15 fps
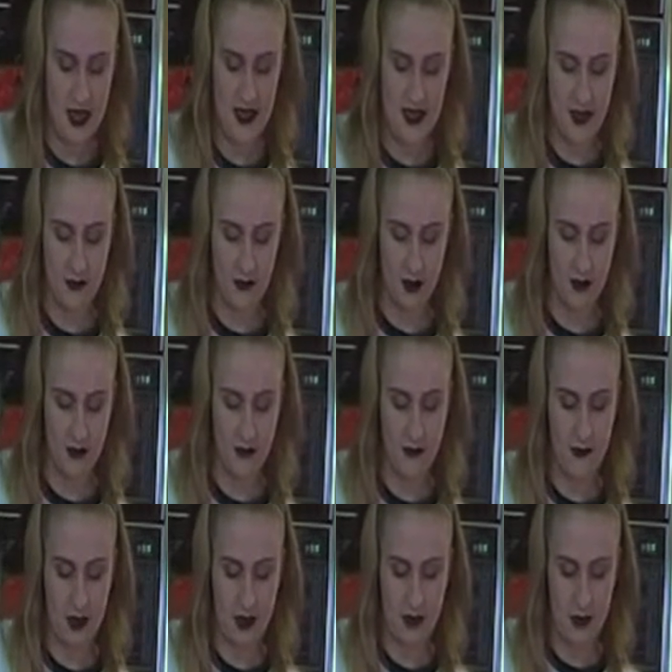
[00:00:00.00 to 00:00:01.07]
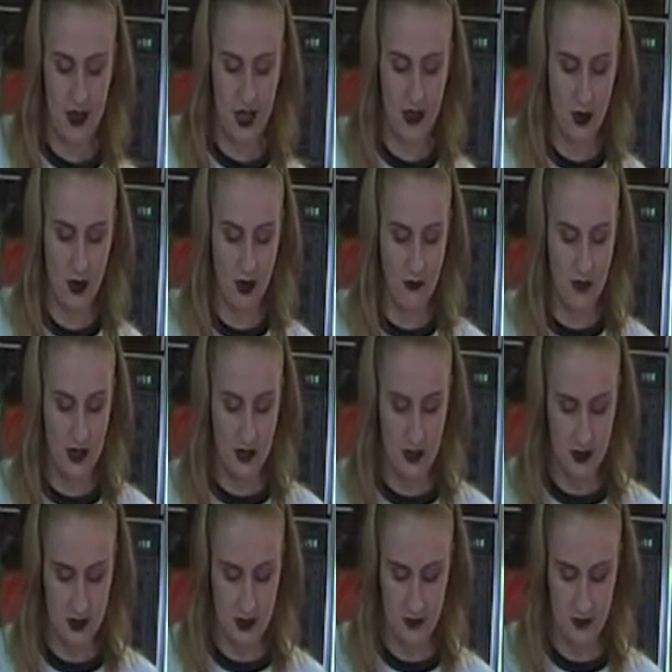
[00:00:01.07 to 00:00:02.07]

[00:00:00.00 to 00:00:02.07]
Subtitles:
and then I'm going to fold that over.